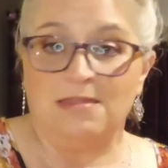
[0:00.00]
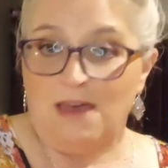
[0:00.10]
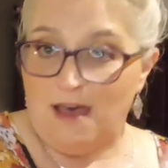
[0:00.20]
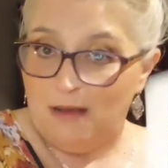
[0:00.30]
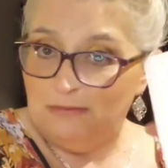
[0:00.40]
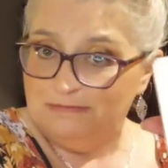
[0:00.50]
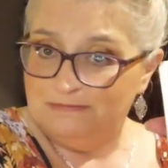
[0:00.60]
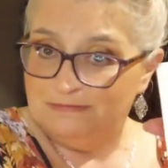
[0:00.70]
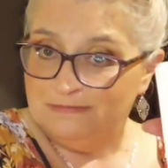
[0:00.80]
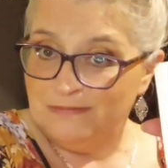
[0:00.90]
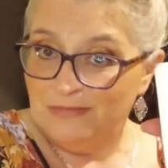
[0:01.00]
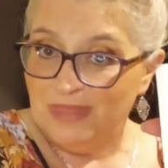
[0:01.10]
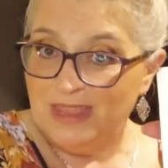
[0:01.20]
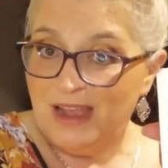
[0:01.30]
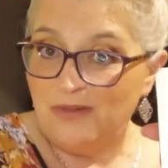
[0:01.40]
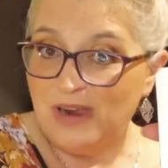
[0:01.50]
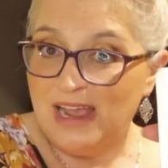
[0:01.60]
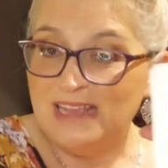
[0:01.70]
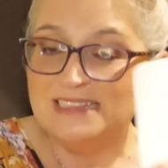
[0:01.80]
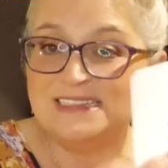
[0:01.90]
Club. All
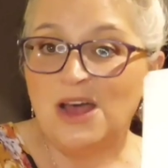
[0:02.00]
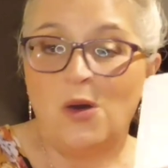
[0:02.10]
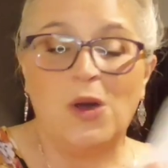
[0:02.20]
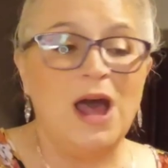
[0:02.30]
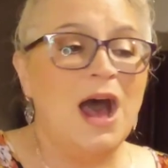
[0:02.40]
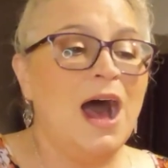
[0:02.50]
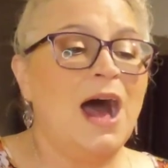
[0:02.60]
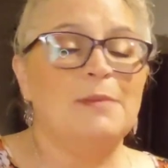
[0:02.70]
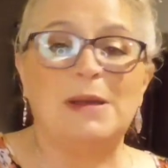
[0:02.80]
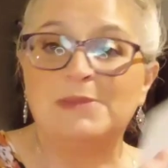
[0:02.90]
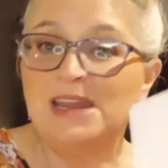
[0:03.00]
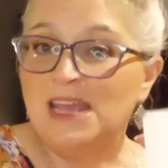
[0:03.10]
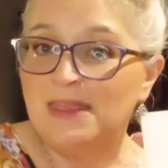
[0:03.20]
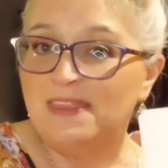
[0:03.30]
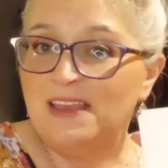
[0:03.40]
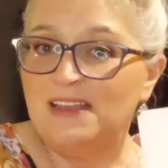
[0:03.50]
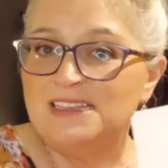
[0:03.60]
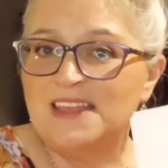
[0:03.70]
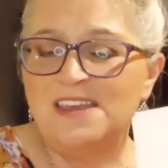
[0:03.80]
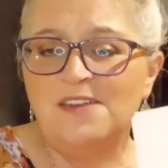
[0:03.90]
right. So um, I'm going to get
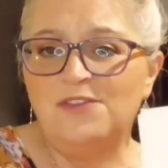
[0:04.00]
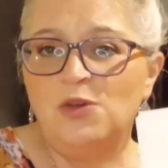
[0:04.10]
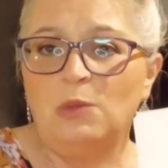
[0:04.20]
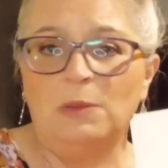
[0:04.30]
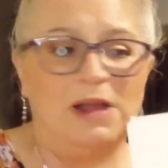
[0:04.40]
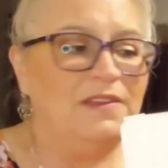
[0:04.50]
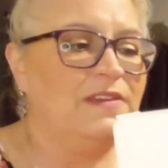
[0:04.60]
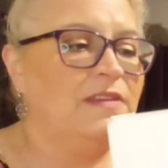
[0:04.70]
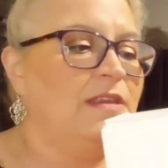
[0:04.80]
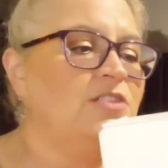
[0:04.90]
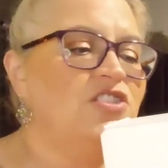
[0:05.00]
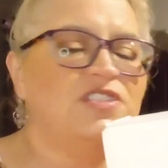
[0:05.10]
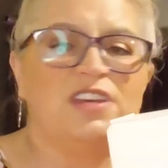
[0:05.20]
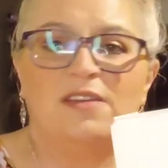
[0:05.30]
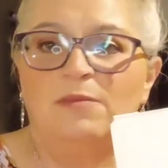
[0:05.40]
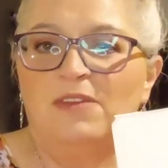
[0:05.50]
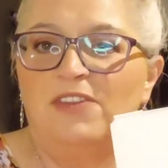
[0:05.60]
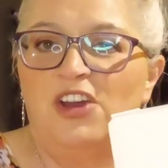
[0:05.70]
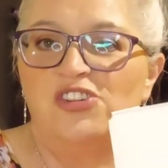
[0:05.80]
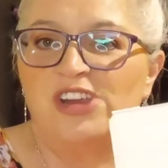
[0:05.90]
this, I think, a few more months and just to give them
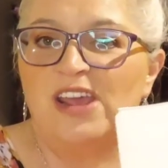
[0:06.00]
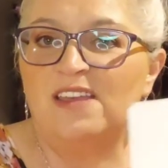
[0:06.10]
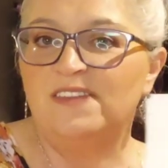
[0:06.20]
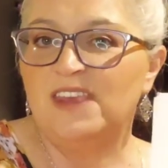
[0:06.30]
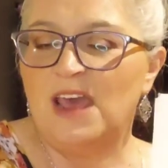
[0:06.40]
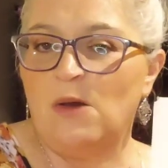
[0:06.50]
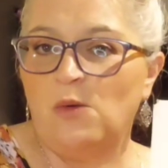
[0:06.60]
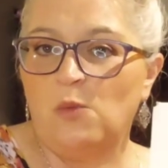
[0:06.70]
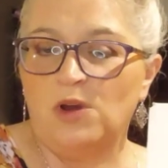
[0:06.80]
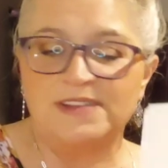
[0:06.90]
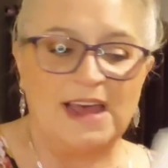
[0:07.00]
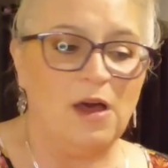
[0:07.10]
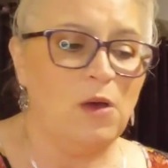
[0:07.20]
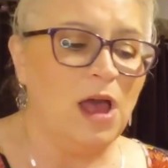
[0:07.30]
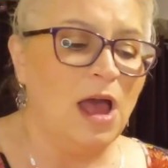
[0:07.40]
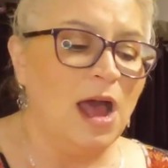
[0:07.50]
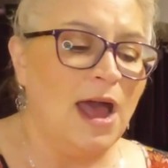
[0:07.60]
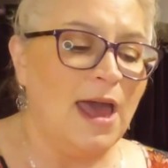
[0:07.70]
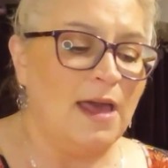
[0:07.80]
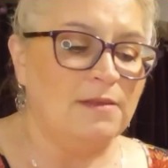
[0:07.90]
a fair shake and see how it works out
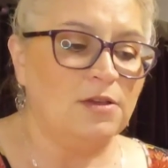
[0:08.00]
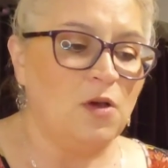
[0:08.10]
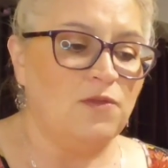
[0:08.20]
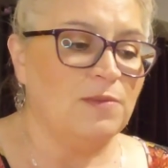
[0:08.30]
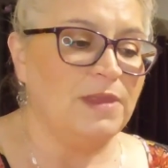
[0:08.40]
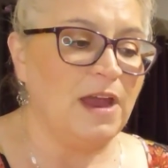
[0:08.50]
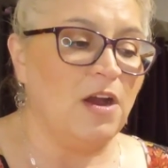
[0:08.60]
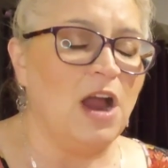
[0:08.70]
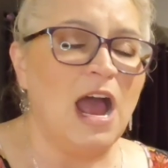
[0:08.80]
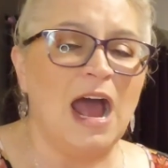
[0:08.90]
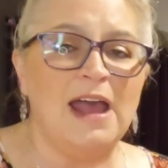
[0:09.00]
and go from there.